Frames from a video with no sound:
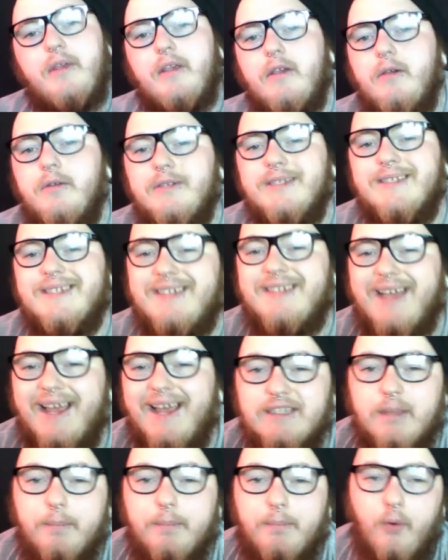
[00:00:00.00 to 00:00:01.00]
we're going to be using
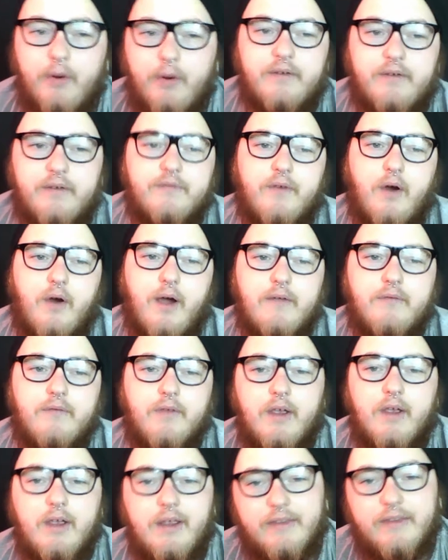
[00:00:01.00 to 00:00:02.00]
today is the
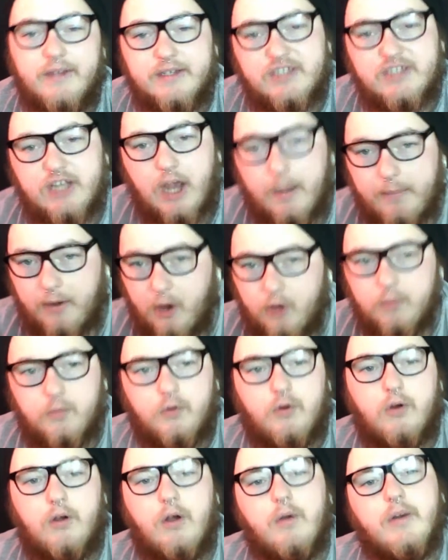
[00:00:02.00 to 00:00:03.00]
0.5, the sub
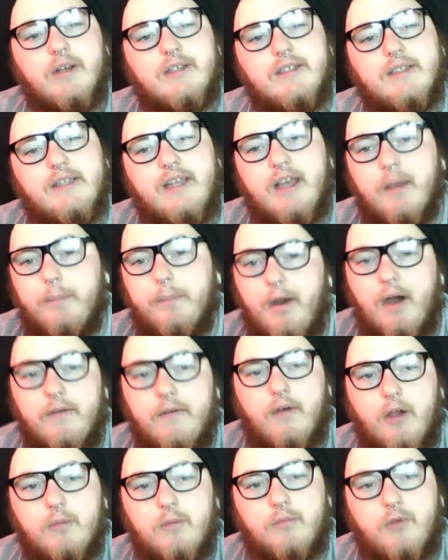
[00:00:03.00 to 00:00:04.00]
ohm coil. This is the
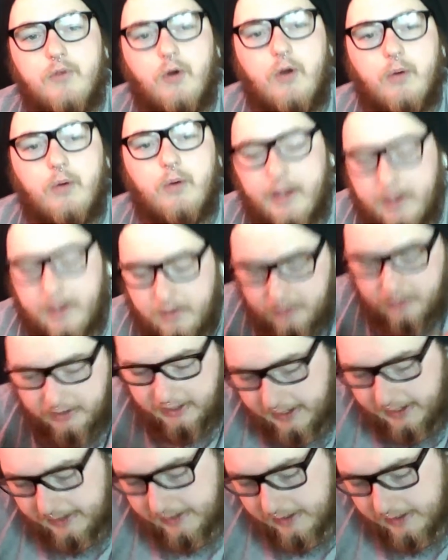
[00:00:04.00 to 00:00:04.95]
above ohm coil here,